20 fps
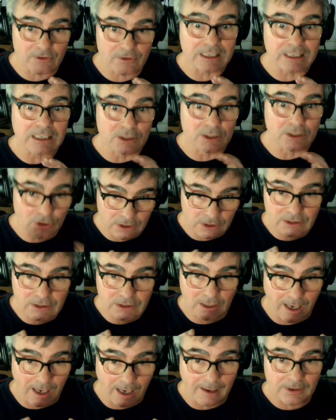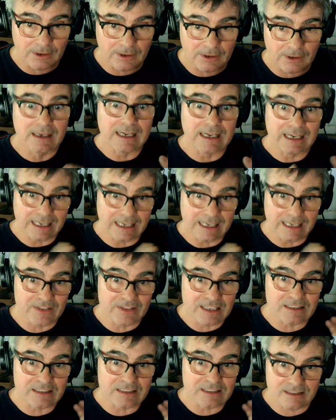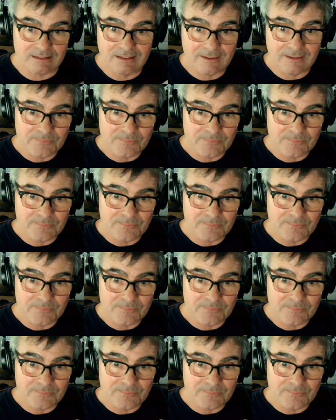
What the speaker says: good cop in this